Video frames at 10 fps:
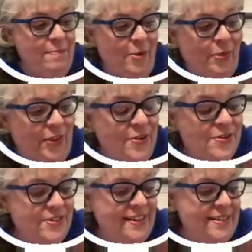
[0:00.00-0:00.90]
on
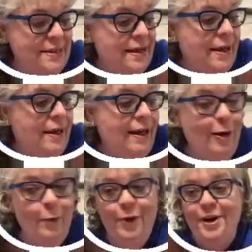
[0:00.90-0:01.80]
Thursdays at
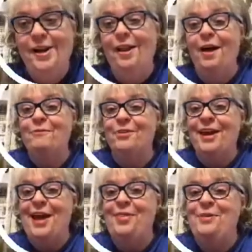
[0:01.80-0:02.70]
1 o'clock for
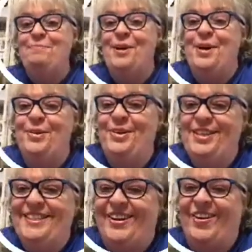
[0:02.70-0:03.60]
Kathy Bo's
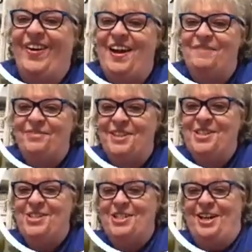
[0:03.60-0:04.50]
Crafting
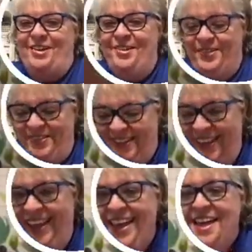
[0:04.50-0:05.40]
Show.
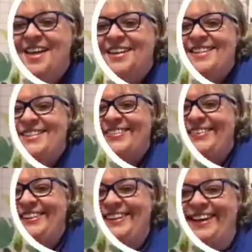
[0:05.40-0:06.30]

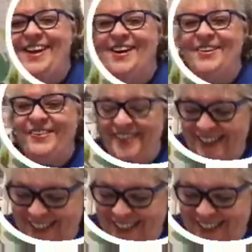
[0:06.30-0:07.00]
Julie Nyoka.